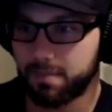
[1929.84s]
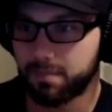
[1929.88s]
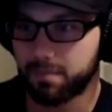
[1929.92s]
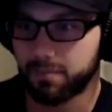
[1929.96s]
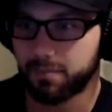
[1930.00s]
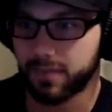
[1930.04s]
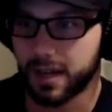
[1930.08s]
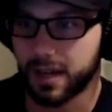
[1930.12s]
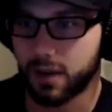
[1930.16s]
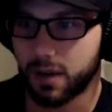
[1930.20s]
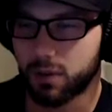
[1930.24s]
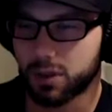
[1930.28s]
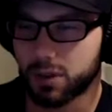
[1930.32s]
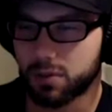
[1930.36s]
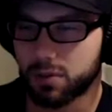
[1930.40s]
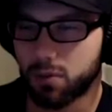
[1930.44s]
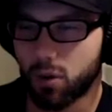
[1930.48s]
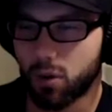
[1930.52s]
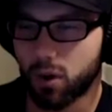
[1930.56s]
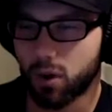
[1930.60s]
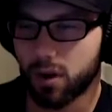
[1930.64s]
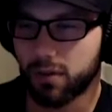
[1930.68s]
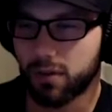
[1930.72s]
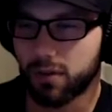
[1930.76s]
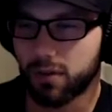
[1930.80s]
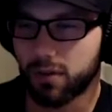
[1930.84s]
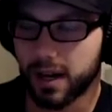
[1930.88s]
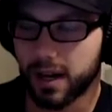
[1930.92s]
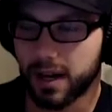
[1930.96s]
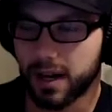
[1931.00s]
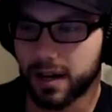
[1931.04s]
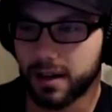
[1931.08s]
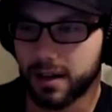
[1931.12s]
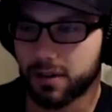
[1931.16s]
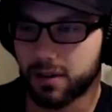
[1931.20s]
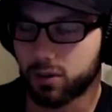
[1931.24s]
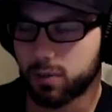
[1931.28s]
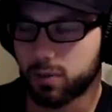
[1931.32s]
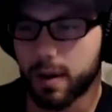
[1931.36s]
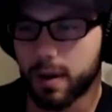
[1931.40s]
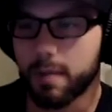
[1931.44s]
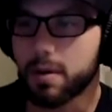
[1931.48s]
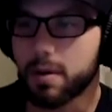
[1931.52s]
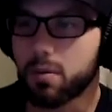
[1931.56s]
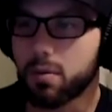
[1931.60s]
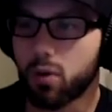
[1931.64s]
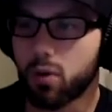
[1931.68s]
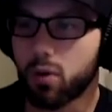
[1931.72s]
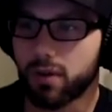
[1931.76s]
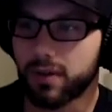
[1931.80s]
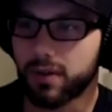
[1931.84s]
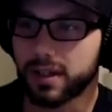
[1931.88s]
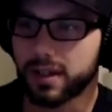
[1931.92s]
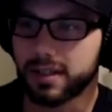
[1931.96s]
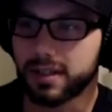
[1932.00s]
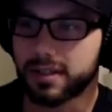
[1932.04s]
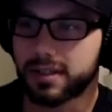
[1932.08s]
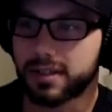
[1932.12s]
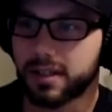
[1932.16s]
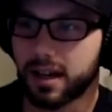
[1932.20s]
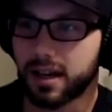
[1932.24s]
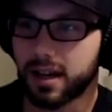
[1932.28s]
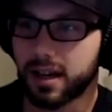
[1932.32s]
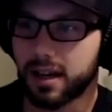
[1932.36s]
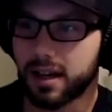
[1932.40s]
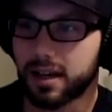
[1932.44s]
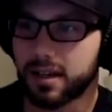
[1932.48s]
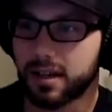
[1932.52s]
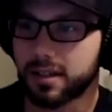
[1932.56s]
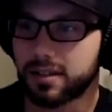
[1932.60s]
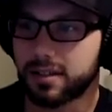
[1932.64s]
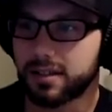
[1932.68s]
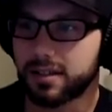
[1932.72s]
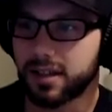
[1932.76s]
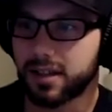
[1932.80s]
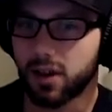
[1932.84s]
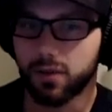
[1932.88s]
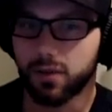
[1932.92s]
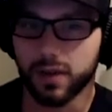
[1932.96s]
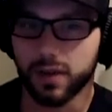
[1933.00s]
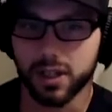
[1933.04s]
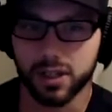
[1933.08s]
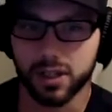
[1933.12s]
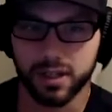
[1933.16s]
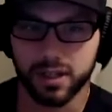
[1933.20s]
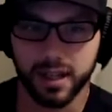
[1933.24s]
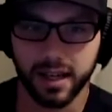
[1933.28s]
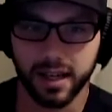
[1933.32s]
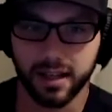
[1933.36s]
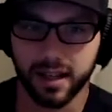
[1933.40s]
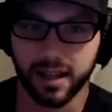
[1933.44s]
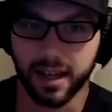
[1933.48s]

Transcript: It was probably more of a selfish thing.